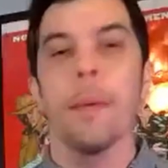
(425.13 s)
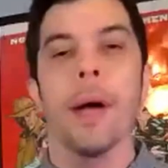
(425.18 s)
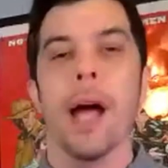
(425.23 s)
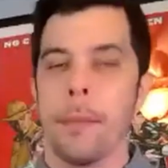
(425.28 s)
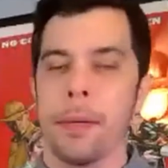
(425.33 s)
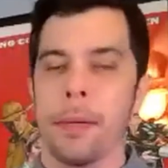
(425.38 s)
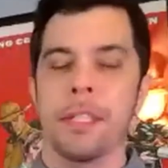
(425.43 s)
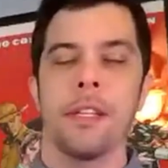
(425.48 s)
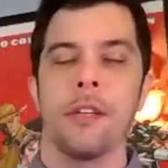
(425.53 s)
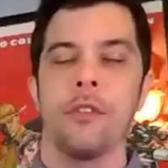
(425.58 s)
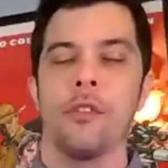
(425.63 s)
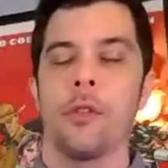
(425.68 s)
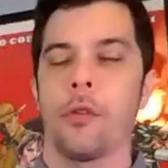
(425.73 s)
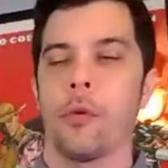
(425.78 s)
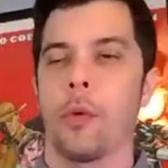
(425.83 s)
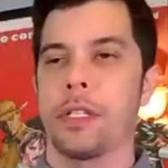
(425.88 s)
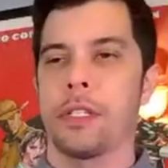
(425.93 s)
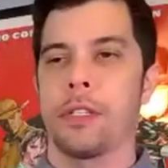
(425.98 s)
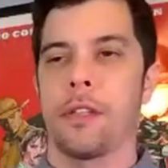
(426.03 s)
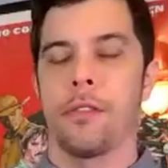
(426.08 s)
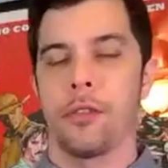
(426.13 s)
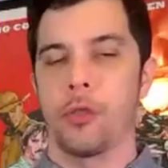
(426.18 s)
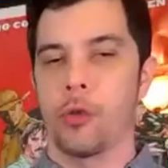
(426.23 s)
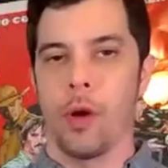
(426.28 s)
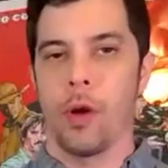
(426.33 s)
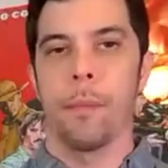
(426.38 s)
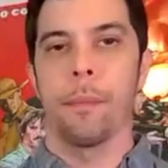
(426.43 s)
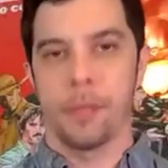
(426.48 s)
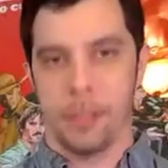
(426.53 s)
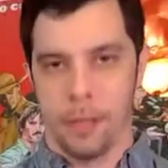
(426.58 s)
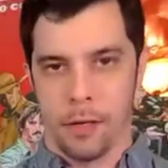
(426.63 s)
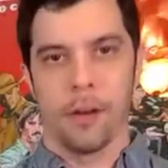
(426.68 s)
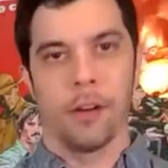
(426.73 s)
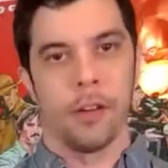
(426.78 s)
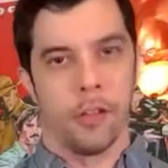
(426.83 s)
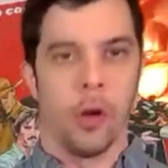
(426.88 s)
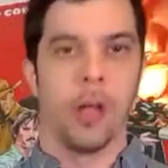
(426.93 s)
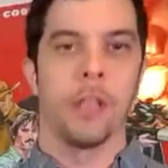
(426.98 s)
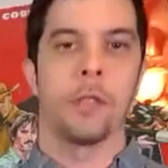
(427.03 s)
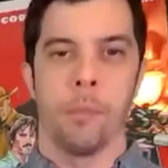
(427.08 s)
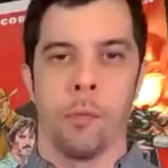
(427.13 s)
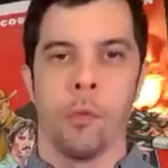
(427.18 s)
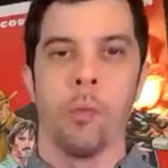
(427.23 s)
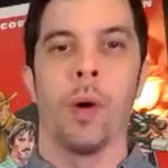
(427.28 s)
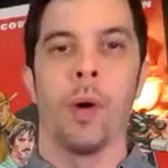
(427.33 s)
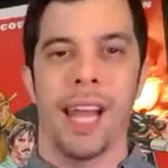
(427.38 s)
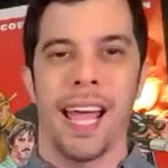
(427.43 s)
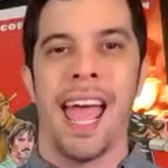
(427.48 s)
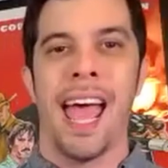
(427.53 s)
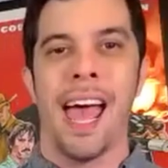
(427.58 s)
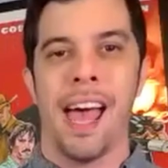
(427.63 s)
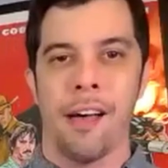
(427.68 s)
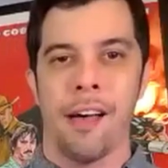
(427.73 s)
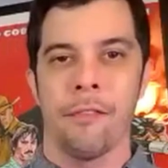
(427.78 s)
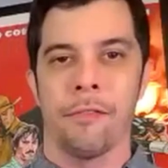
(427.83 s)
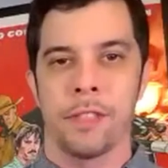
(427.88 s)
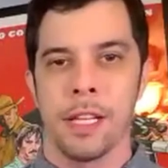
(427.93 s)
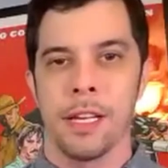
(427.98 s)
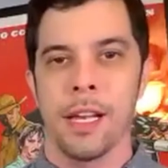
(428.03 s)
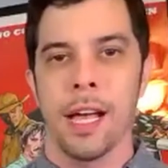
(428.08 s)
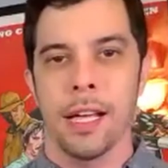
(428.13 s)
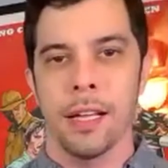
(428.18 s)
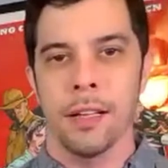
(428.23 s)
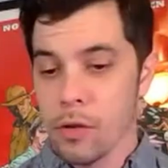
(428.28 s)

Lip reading: I'm gonna send you the rest of the script, or you know, what I have tonight.